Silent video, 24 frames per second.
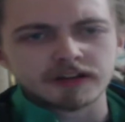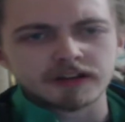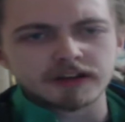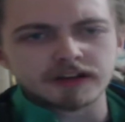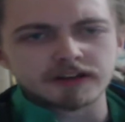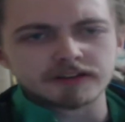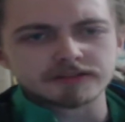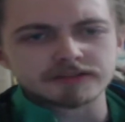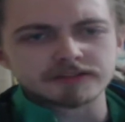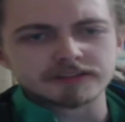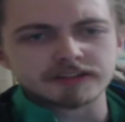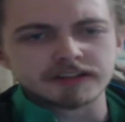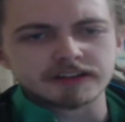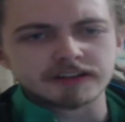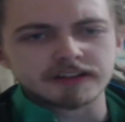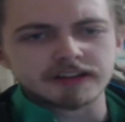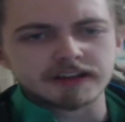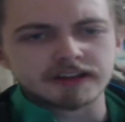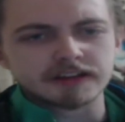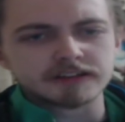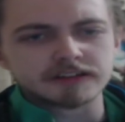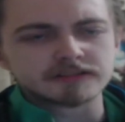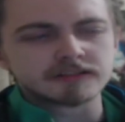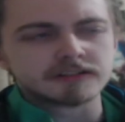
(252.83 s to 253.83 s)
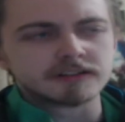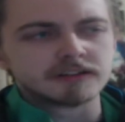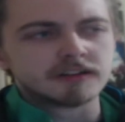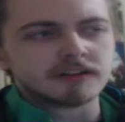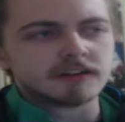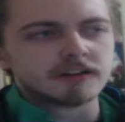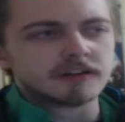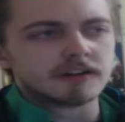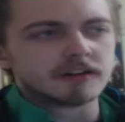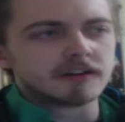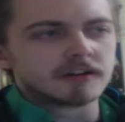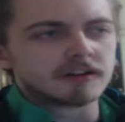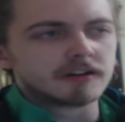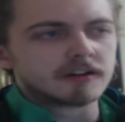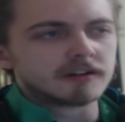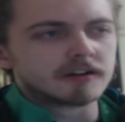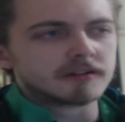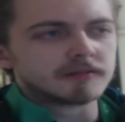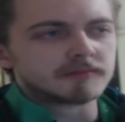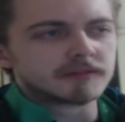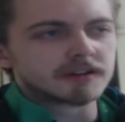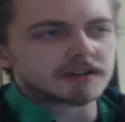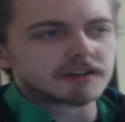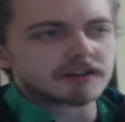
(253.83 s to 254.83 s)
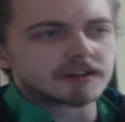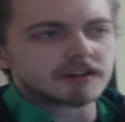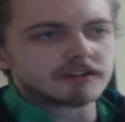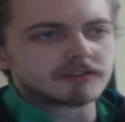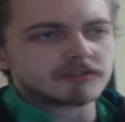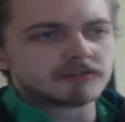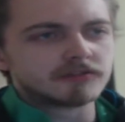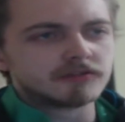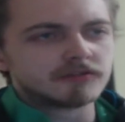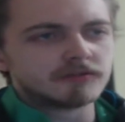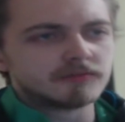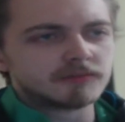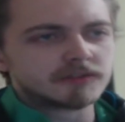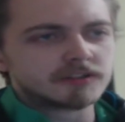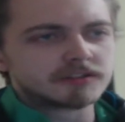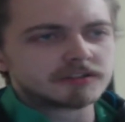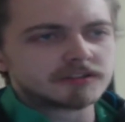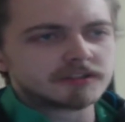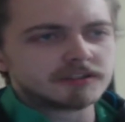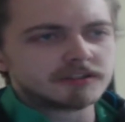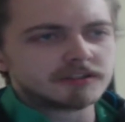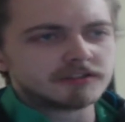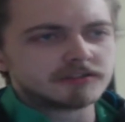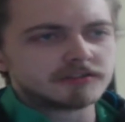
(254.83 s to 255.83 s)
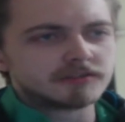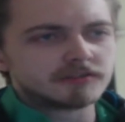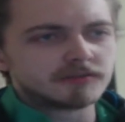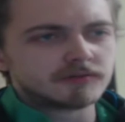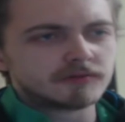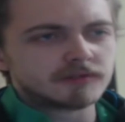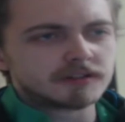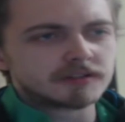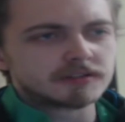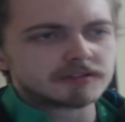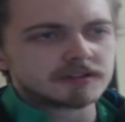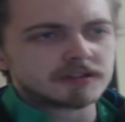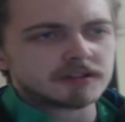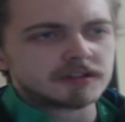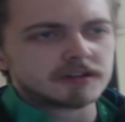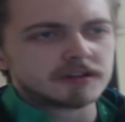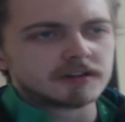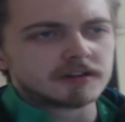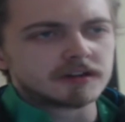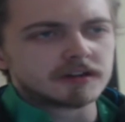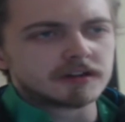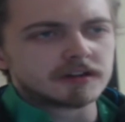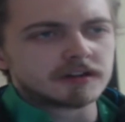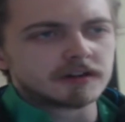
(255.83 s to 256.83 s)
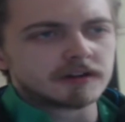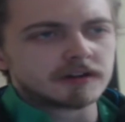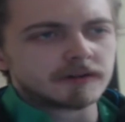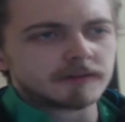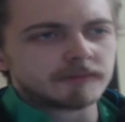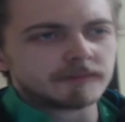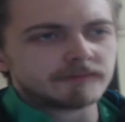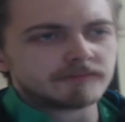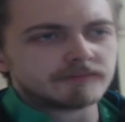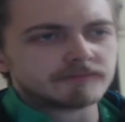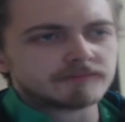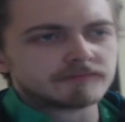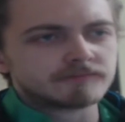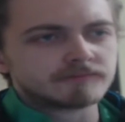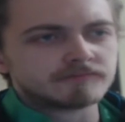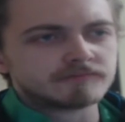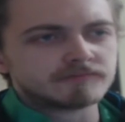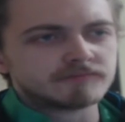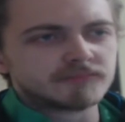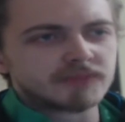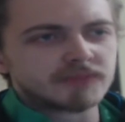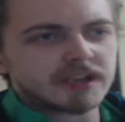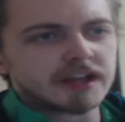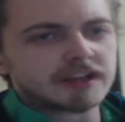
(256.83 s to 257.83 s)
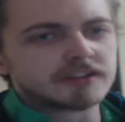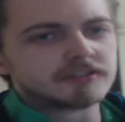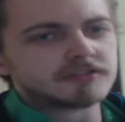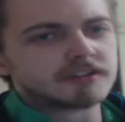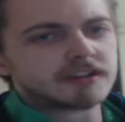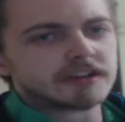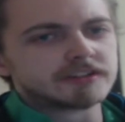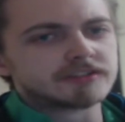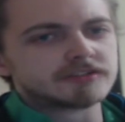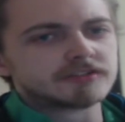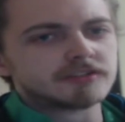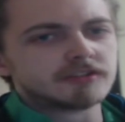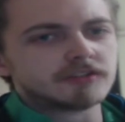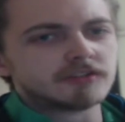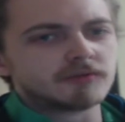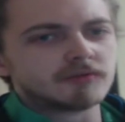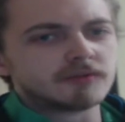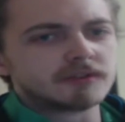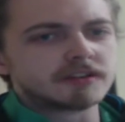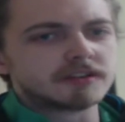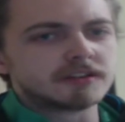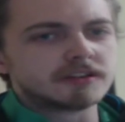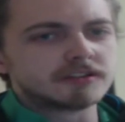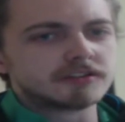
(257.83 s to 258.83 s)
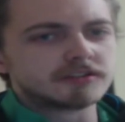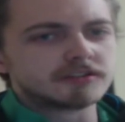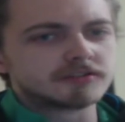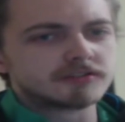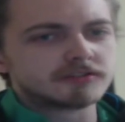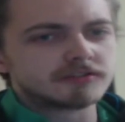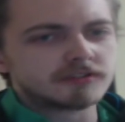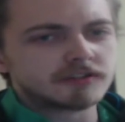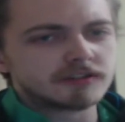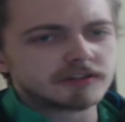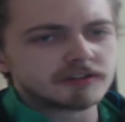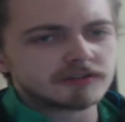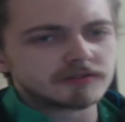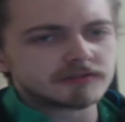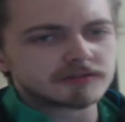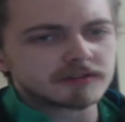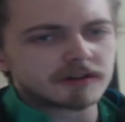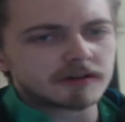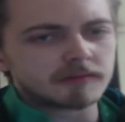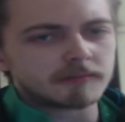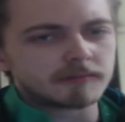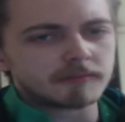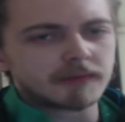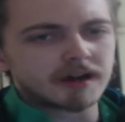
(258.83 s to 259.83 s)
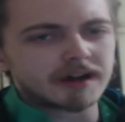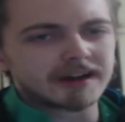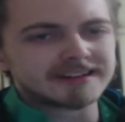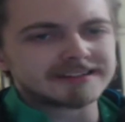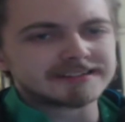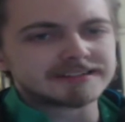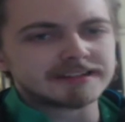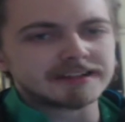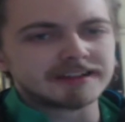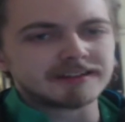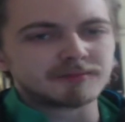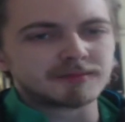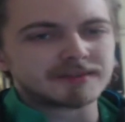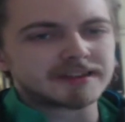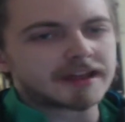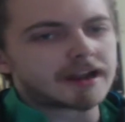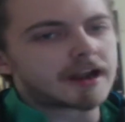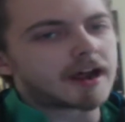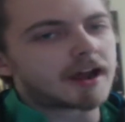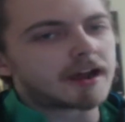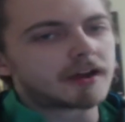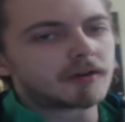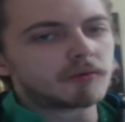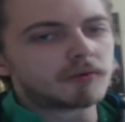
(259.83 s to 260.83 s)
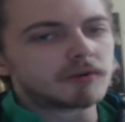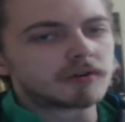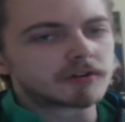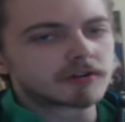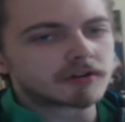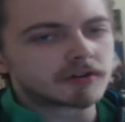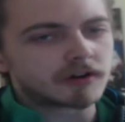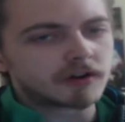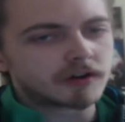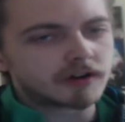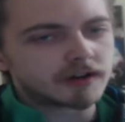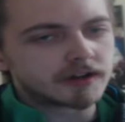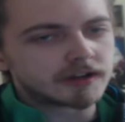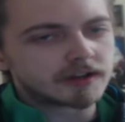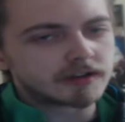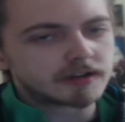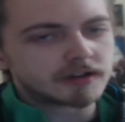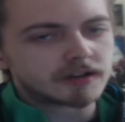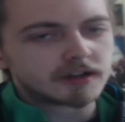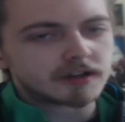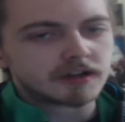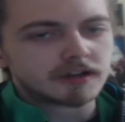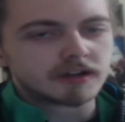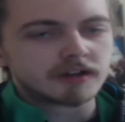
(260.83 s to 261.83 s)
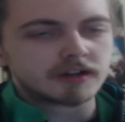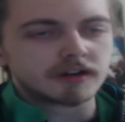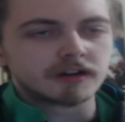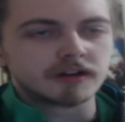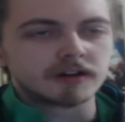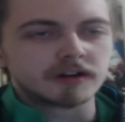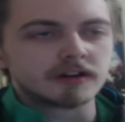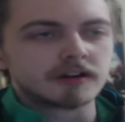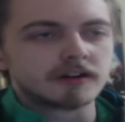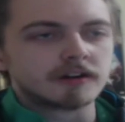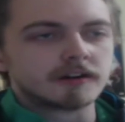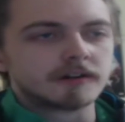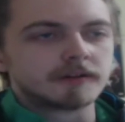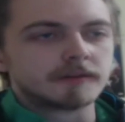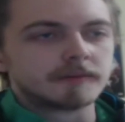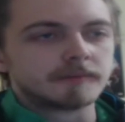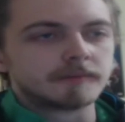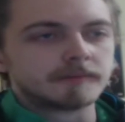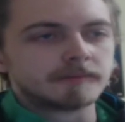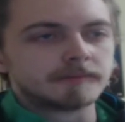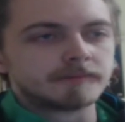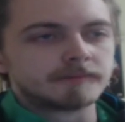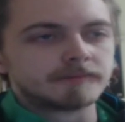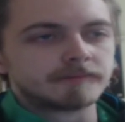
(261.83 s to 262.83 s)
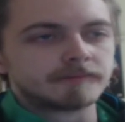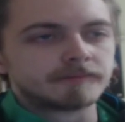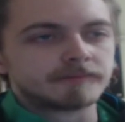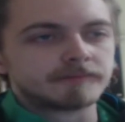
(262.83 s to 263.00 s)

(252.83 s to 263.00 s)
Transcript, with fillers: I'll say that. Um, I'm not going to get too much into it. Um, but as you guys know, with Legion Studios, mod team that I work on, um,